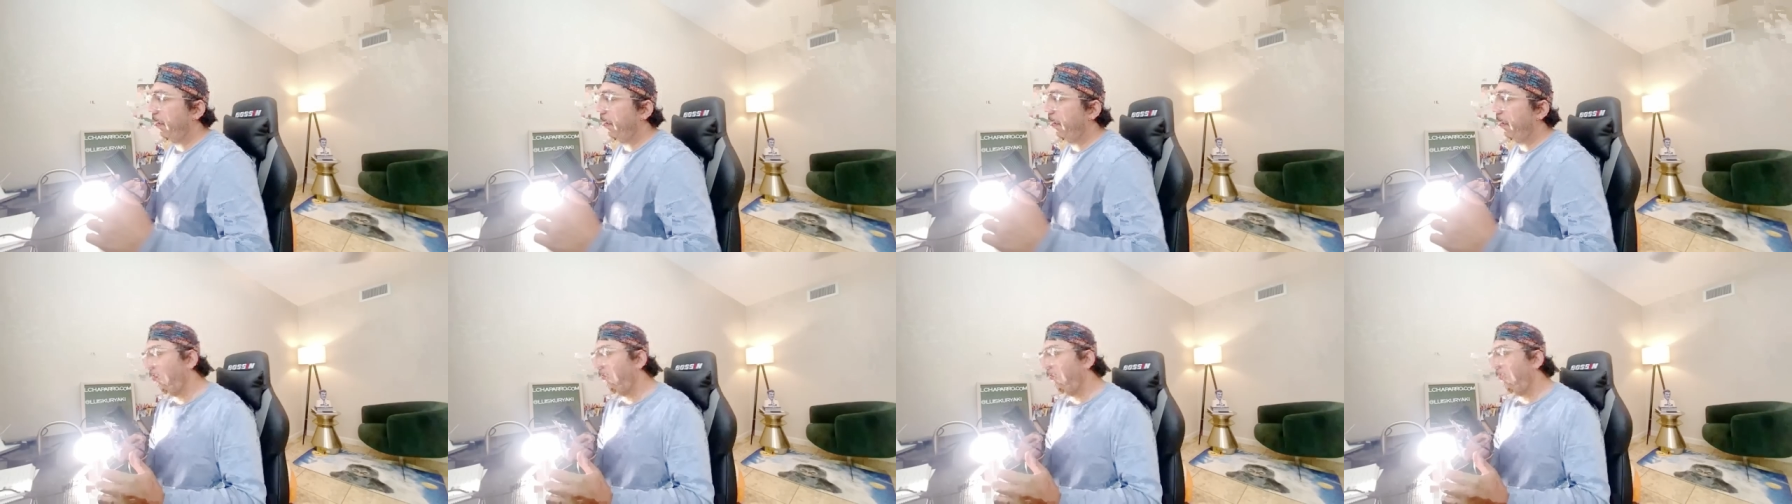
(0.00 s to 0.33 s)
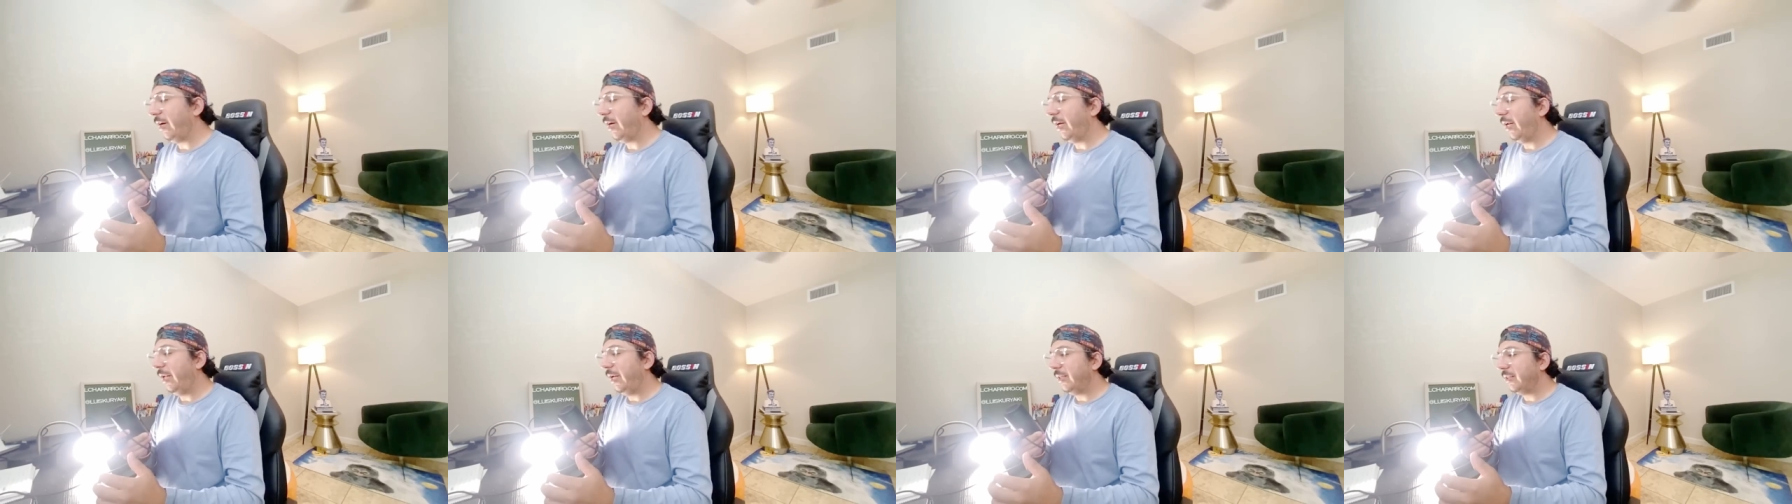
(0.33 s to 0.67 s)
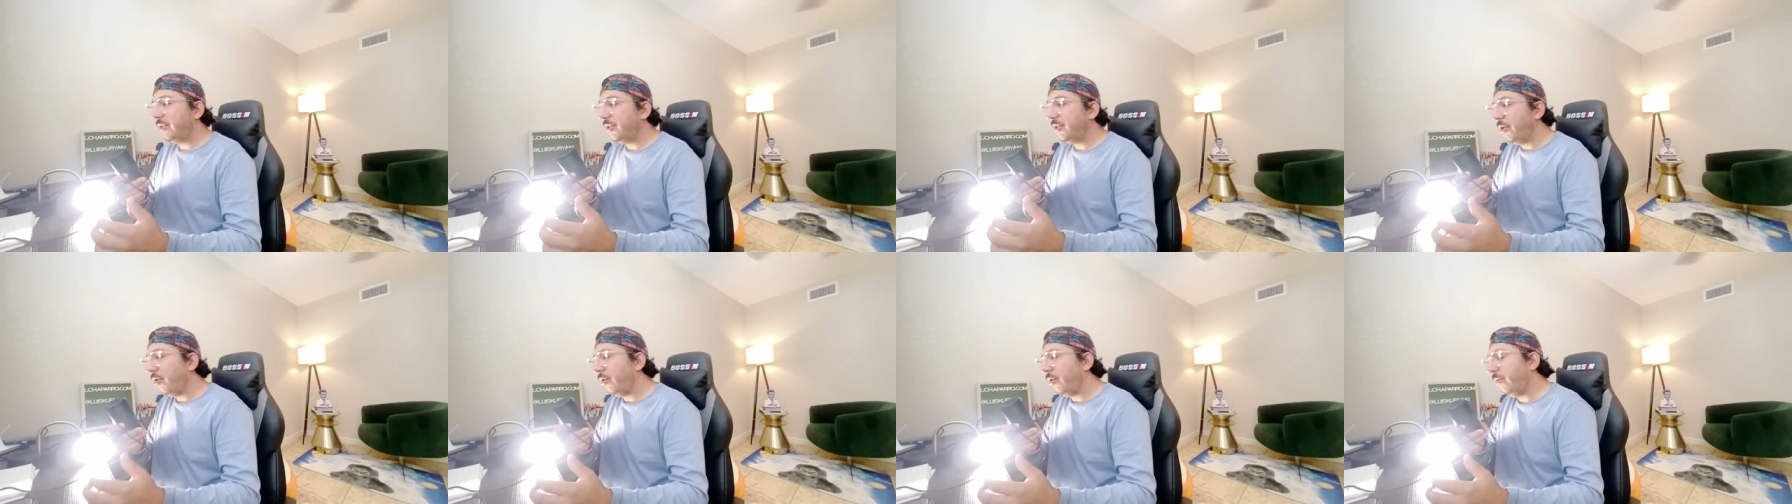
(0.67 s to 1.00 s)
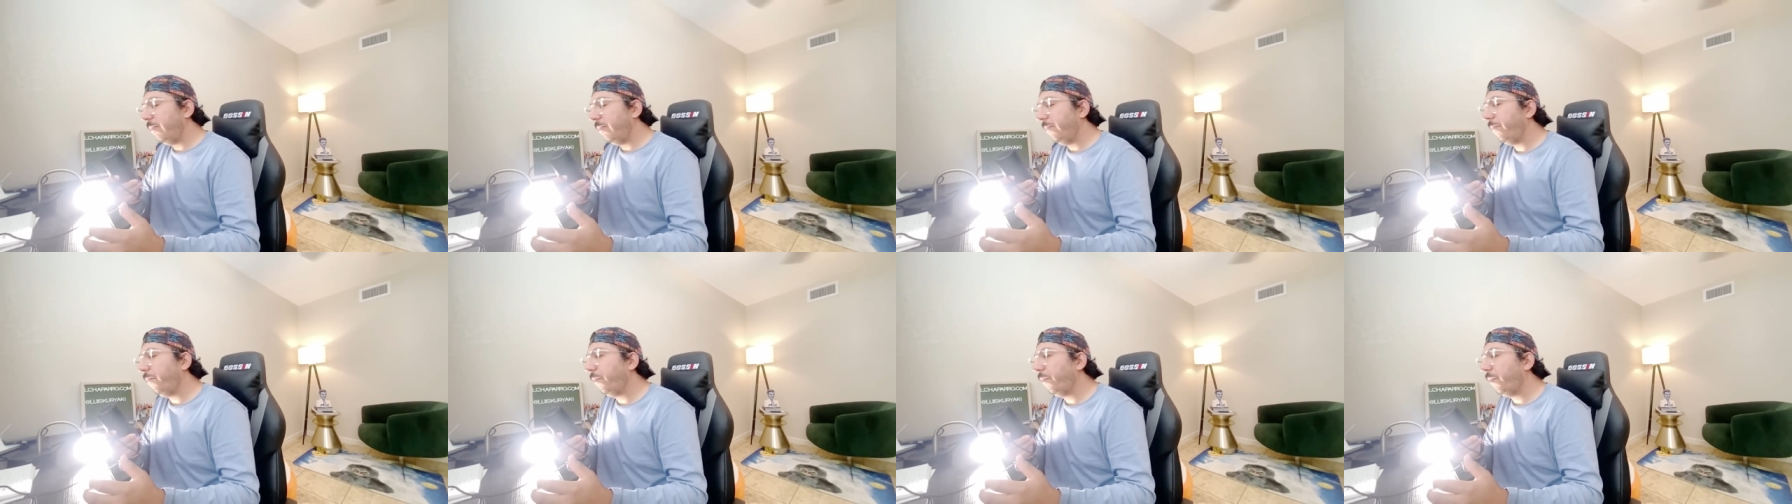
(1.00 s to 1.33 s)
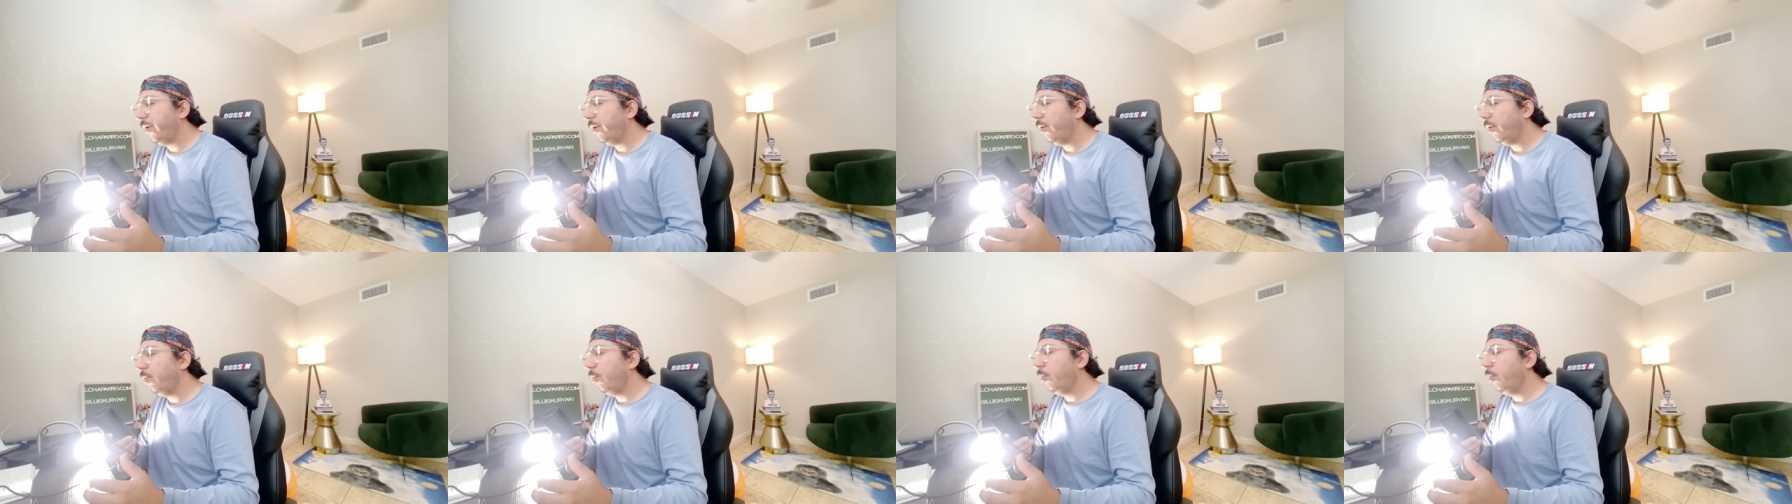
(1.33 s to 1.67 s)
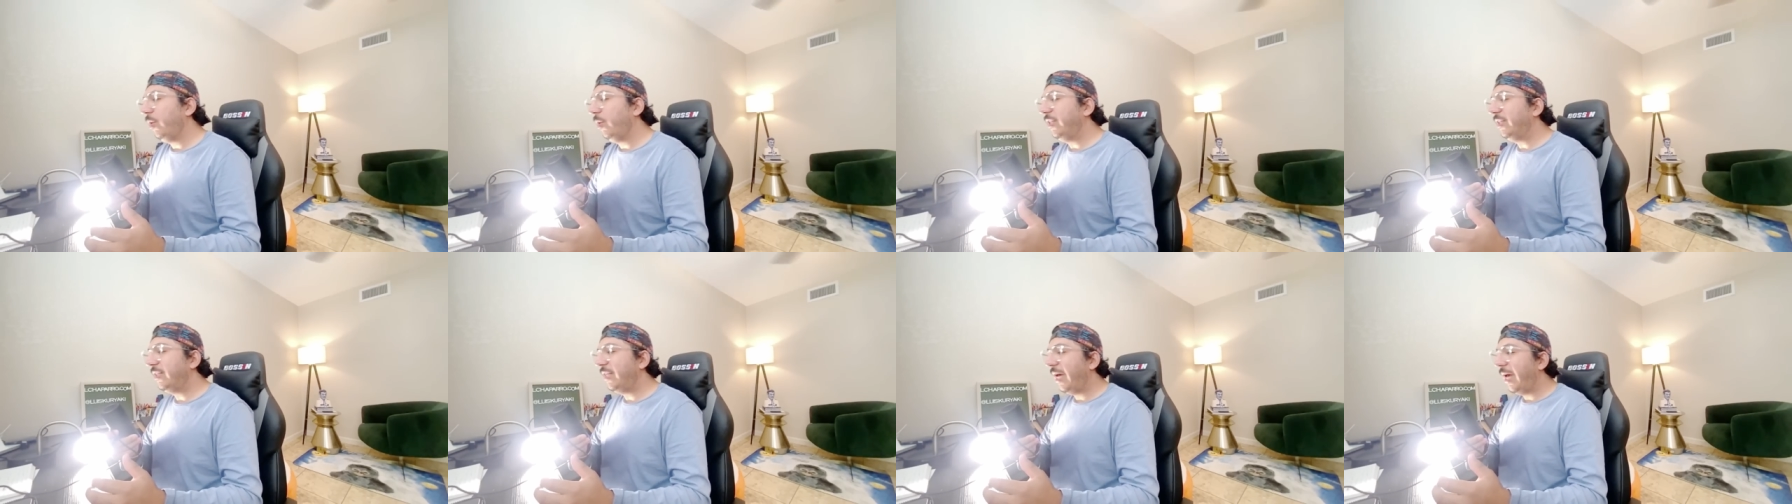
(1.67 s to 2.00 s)
Nueva Generación,
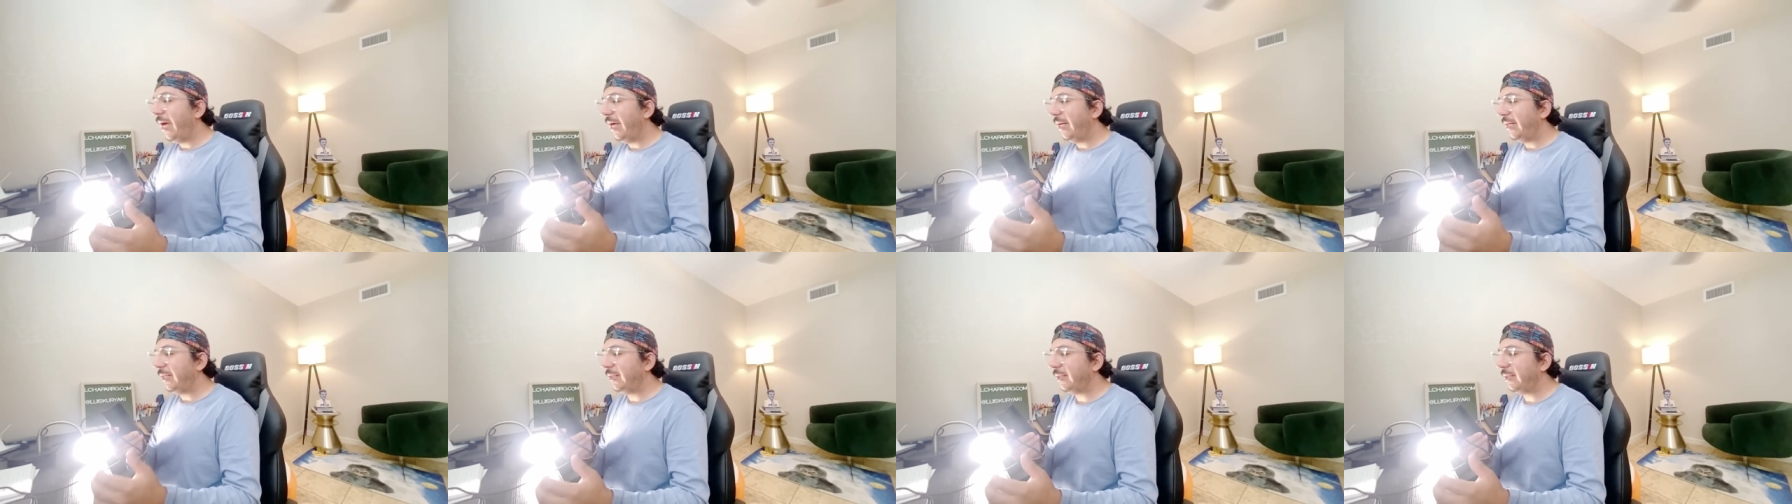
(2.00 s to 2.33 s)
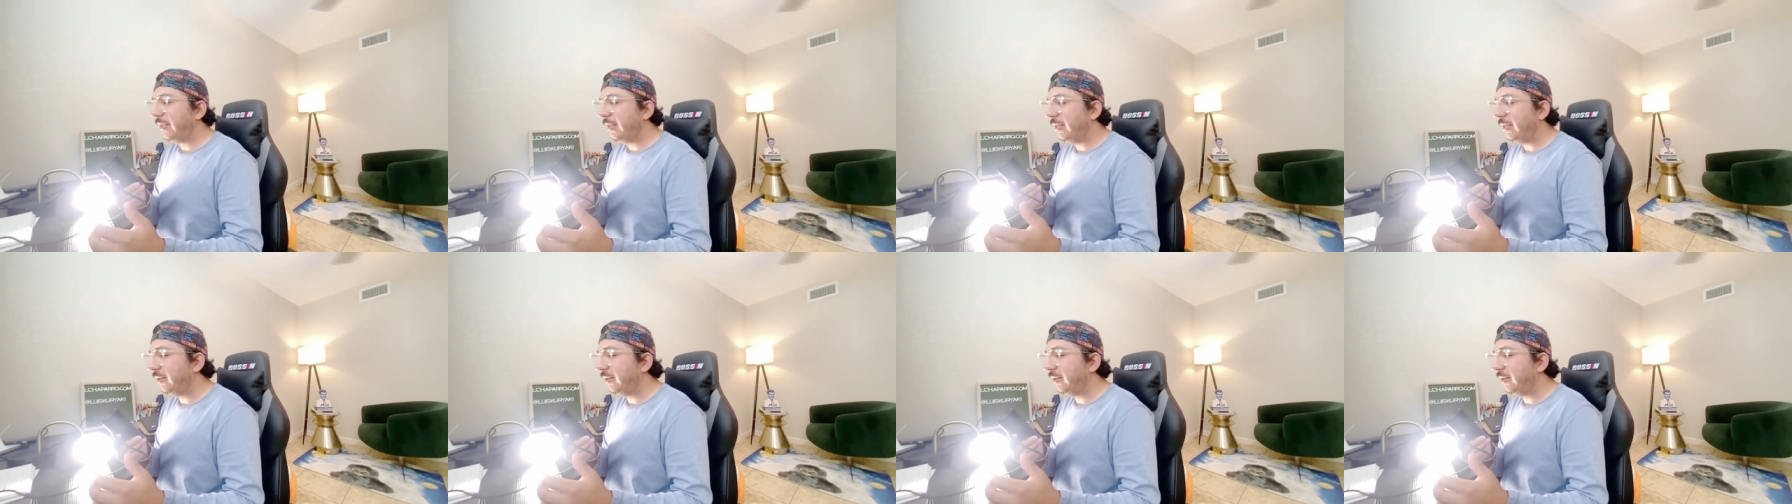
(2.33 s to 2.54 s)
we tend